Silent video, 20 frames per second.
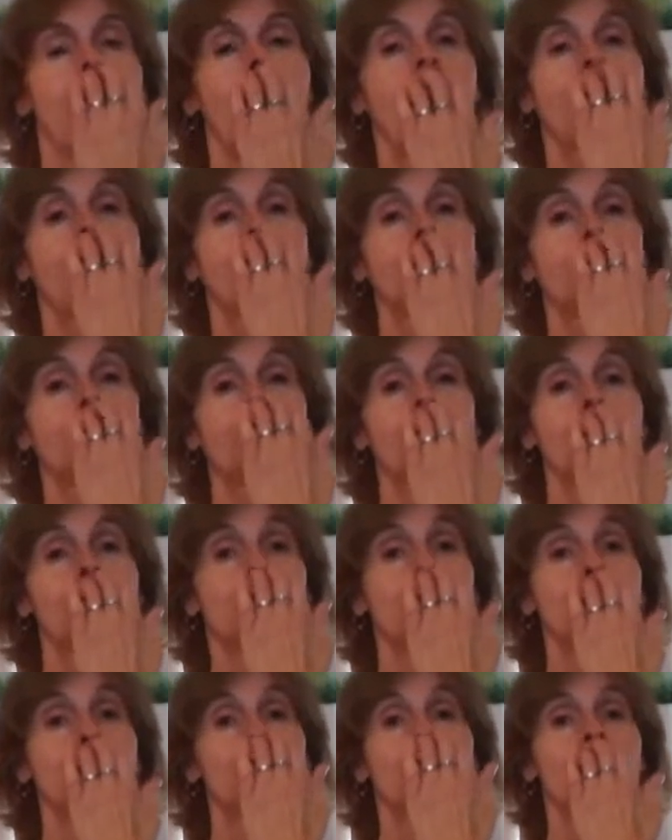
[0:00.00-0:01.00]
I
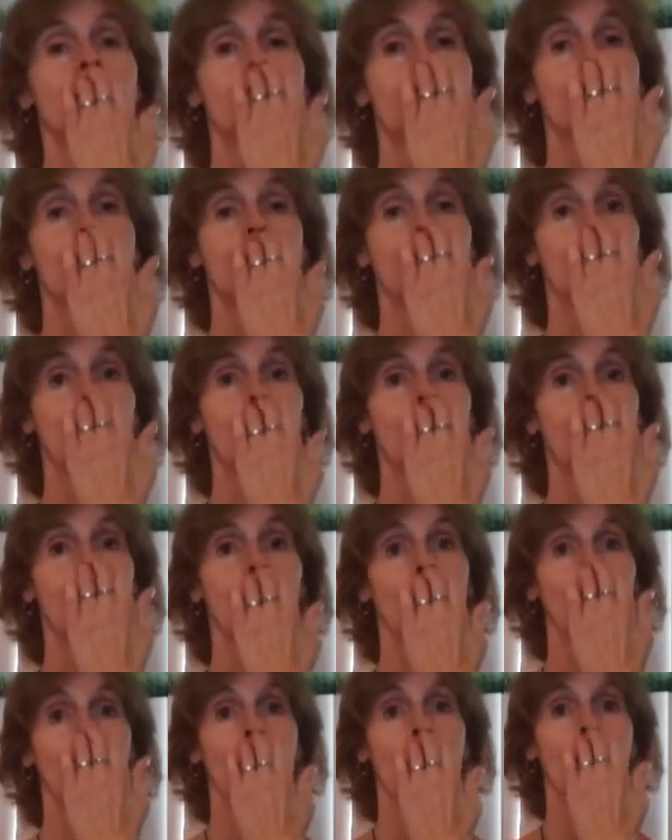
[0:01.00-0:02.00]
choose to let it
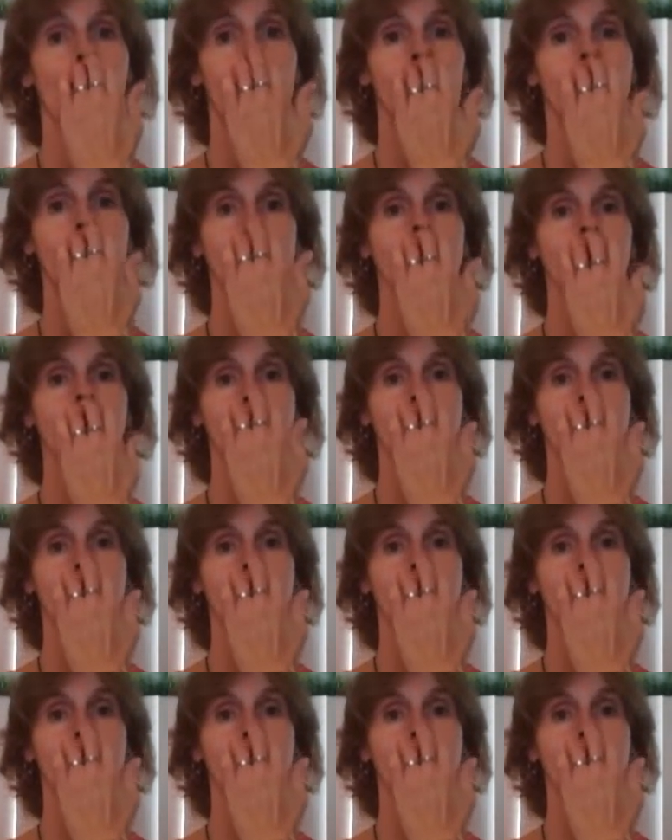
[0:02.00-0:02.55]
go now.